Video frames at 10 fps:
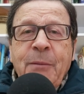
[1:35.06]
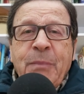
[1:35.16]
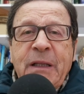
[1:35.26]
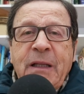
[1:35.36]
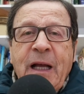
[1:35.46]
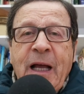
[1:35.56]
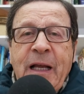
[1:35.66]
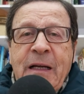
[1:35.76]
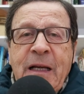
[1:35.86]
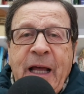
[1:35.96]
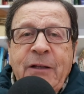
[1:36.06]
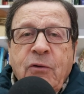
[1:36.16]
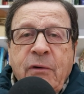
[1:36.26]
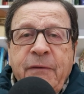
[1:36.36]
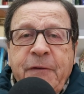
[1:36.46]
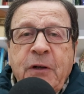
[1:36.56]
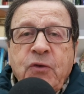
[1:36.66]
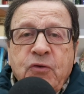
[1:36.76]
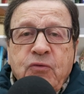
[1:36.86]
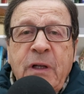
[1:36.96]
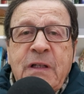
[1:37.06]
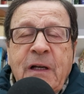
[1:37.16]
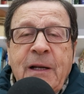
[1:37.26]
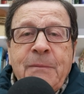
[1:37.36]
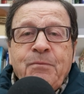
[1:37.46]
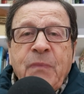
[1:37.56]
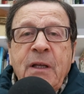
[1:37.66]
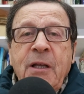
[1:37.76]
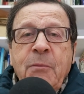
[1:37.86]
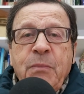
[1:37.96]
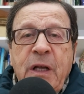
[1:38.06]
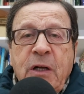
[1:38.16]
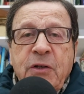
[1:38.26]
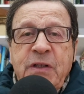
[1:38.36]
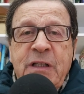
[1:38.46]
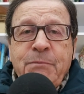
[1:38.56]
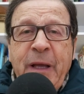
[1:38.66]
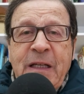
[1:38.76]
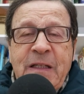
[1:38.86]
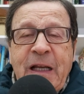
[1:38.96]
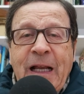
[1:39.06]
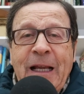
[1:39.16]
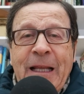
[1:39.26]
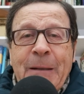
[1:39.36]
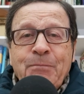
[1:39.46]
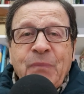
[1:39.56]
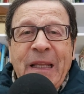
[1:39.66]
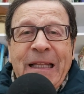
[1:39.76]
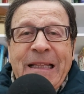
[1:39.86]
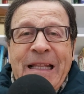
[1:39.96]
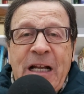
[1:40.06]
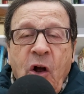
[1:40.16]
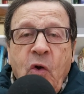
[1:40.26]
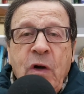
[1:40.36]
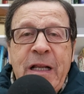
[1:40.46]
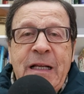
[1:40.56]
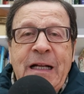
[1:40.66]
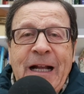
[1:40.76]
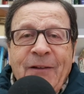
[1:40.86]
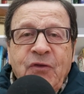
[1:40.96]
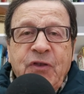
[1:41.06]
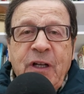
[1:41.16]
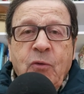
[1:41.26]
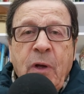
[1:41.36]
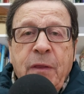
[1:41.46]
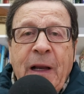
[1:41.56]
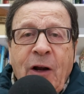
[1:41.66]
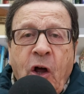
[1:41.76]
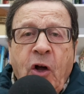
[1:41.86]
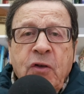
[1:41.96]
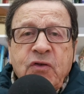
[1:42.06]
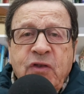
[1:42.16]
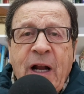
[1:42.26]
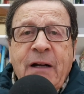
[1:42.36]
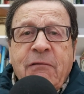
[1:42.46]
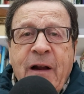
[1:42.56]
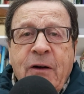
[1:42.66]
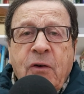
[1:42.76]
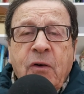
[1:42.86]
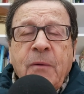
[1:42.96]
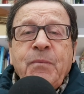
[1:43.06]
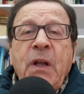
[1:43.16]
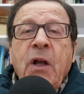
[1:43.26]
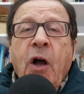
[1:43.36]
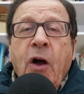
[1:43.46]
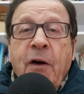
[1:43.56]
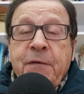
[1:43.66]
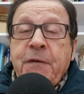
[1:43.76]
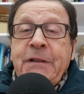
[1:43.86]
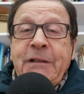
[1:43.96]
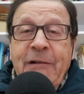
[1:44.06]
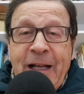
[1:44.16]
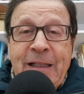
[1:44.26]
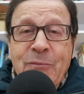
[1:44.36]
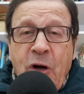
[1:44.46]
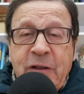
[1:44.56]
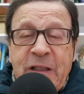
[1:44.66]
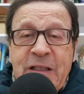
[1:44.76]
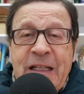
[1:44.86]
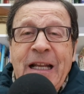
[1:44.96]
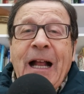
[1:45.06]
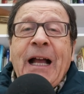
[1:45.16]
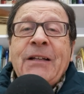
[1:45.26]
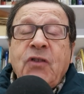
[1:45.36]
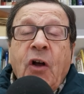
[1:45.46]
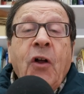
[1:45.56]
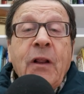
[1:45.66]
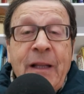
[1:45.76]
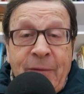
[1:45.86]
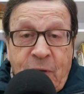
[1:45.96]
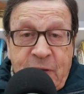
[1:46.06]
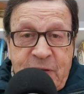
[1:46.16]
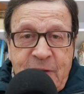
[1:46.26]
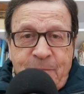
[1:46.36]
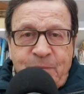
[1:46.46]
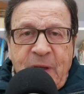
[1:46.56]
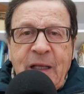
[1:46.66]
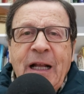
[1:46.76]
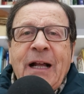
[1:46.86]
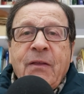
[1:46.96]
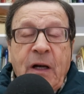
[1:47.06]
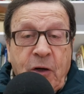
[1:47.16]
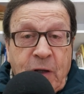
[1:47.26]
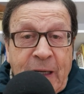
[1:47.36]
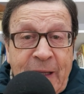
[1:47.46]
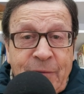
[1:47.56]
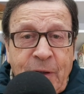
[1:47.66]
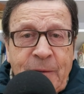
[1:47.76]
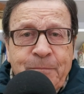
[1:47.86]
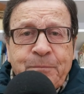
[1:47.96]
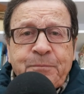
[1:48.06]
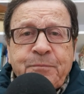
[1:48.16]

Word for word: But I like to refer to Switzerland because it's basically the only country with a long track record of direct democracy at all levels at the local level,